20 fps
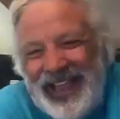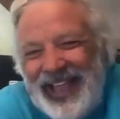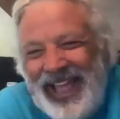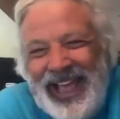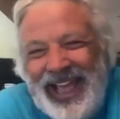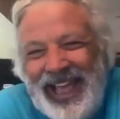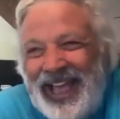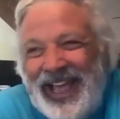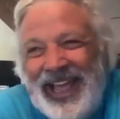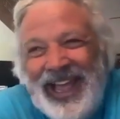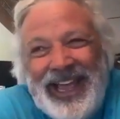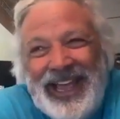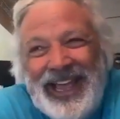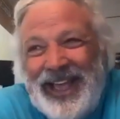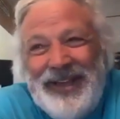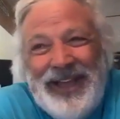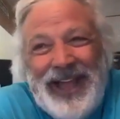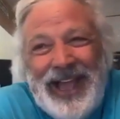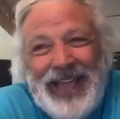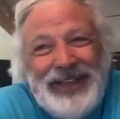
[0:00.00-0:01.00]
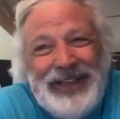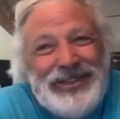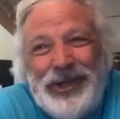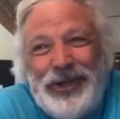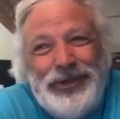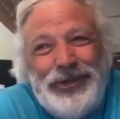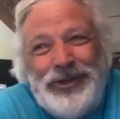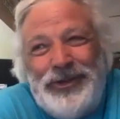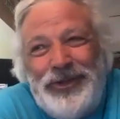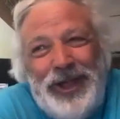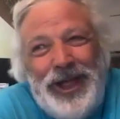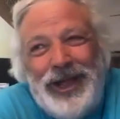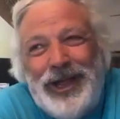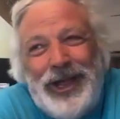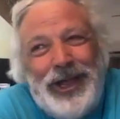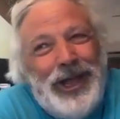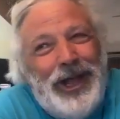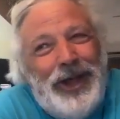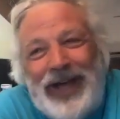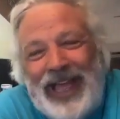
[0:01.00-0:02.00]
I told her long
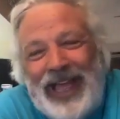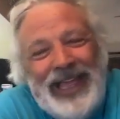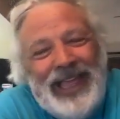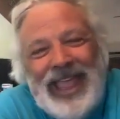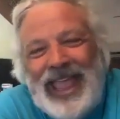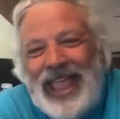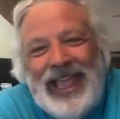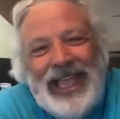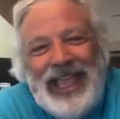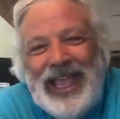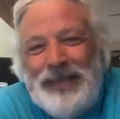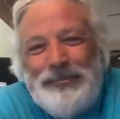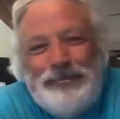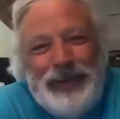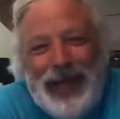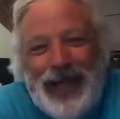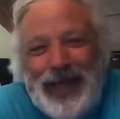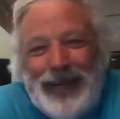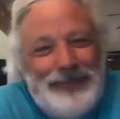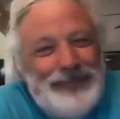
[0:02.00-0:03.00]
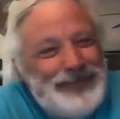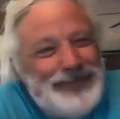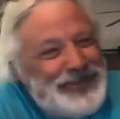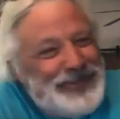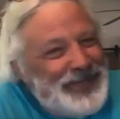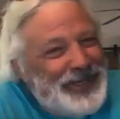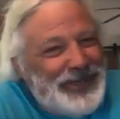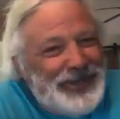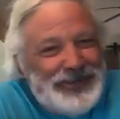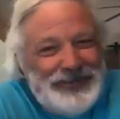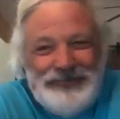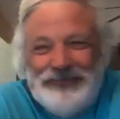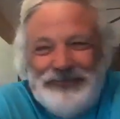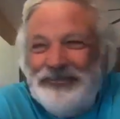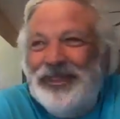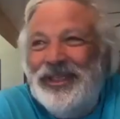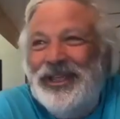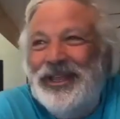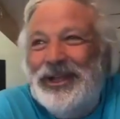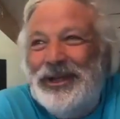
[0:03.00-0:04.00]
ago, I can't keep up. So, you